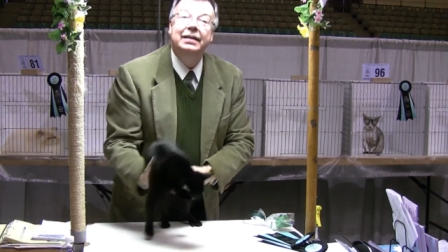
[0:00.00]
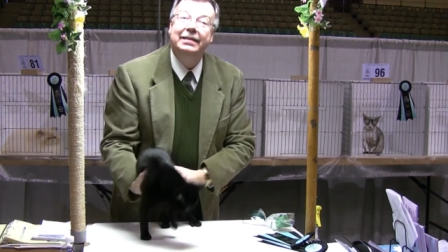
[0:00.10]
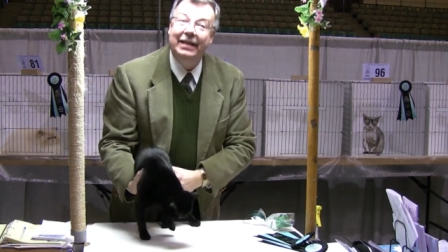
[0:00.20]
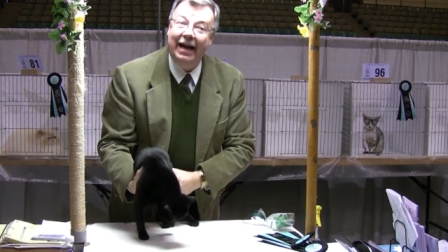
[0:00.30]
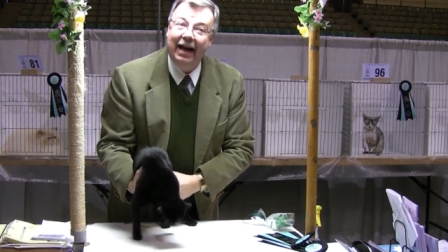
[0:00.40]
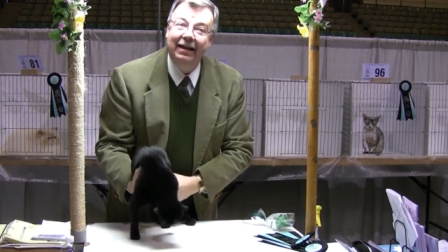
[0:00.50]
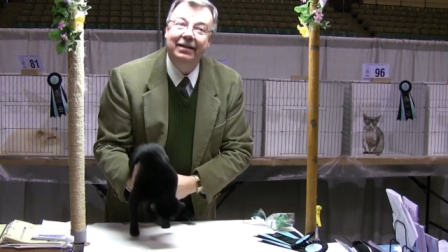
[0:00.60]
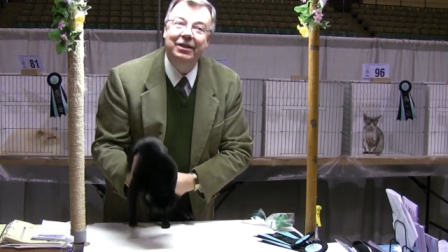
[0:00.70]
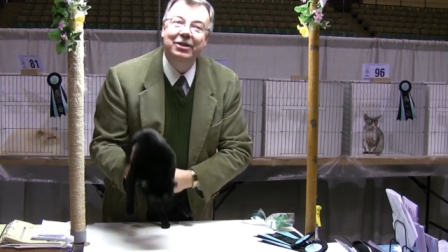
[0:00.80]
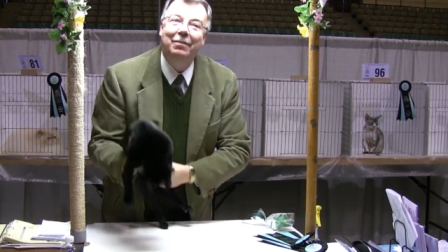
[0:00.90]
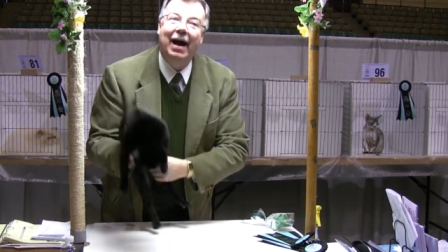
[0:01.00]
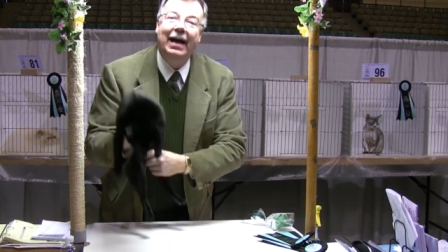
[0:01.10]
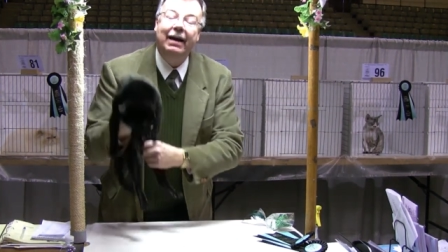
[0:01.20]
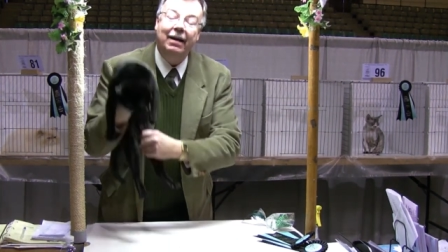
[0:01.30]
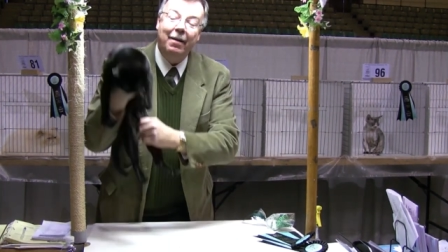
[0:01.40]
Today, this is
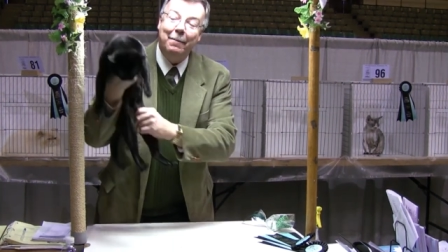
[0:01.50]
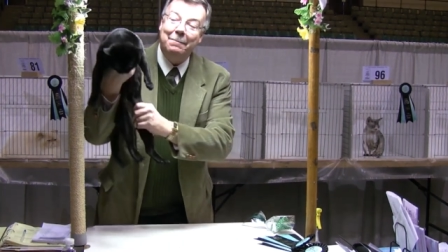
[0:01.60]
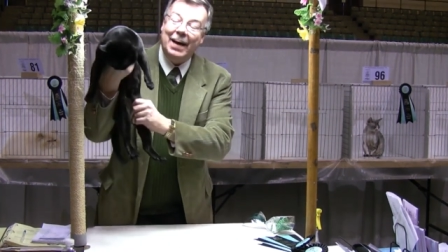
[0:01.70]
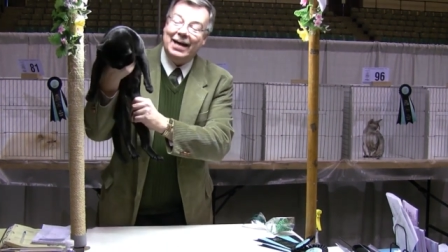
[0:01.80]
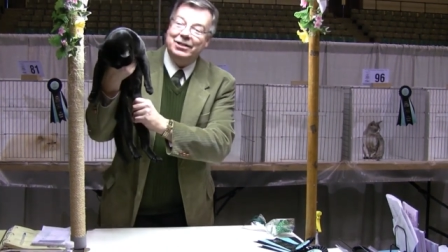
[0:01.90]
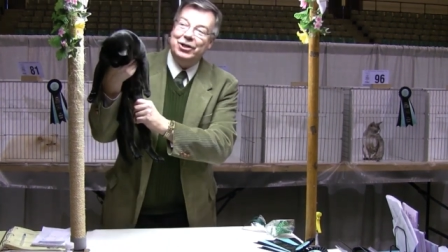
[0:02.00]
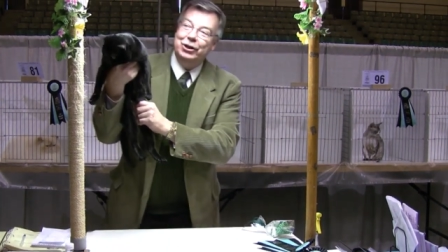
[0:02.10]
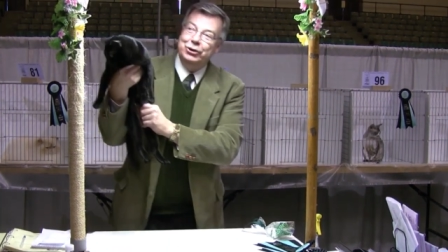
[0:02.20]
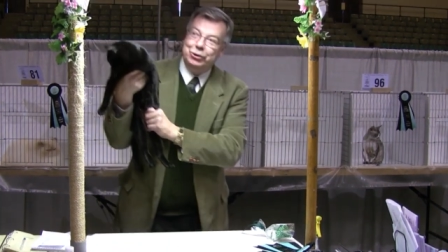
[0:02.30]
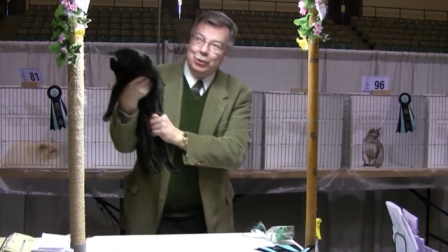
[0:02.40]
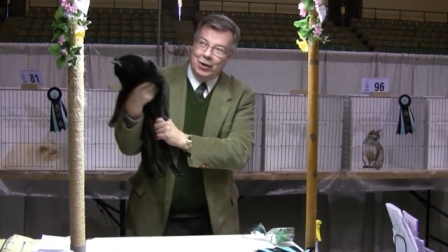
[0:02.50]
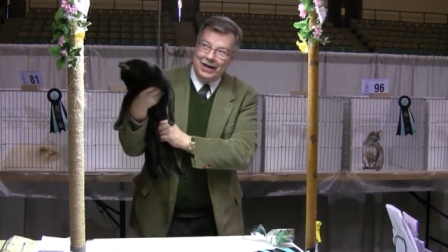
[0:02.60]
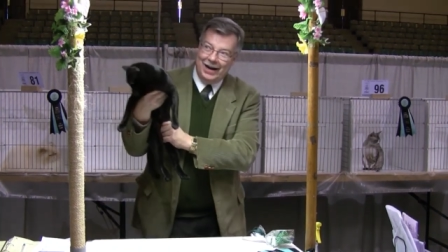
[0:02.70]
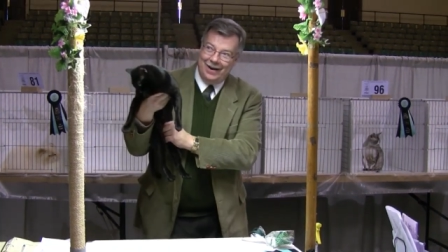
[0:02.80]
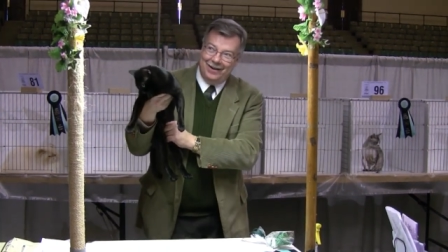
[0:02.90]
my best short
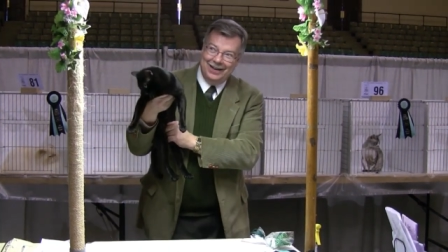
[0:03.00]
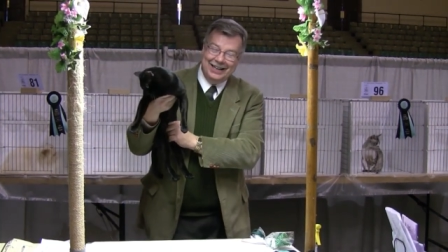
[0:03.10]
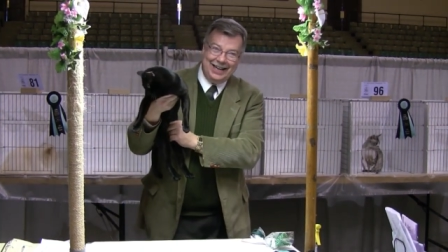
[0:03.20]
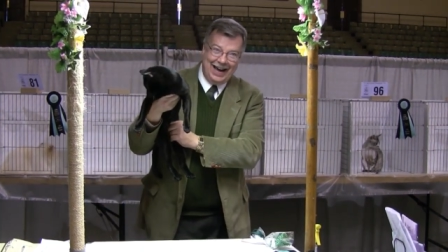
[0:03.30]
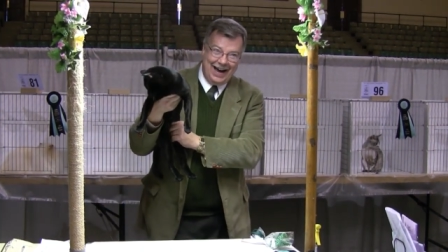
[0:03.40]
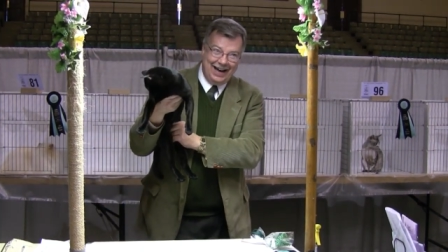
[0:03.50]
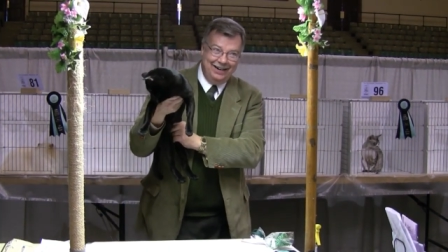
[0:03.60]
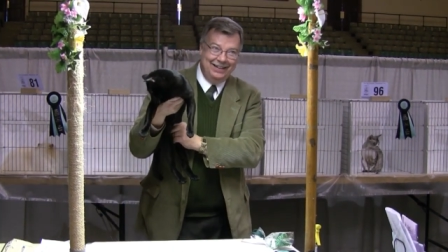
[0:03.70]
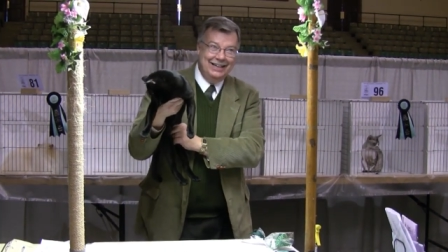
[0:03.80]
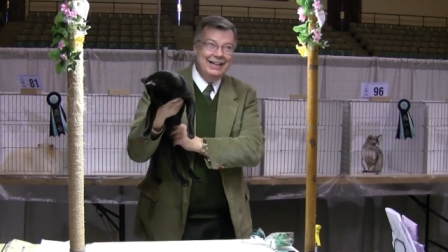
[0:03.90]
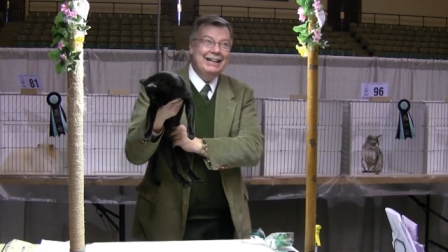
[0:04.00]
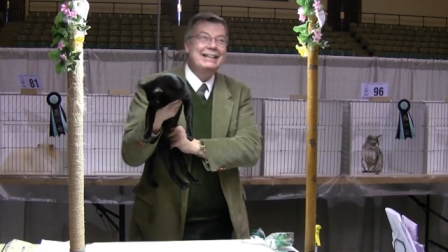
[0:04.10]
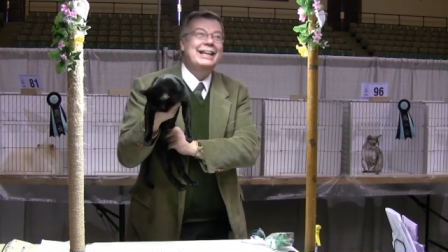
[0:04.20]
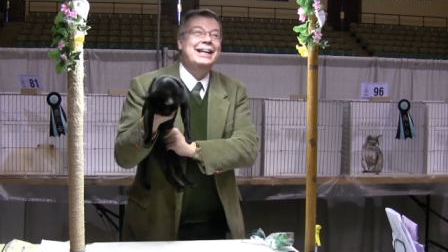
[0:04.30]
hair cat.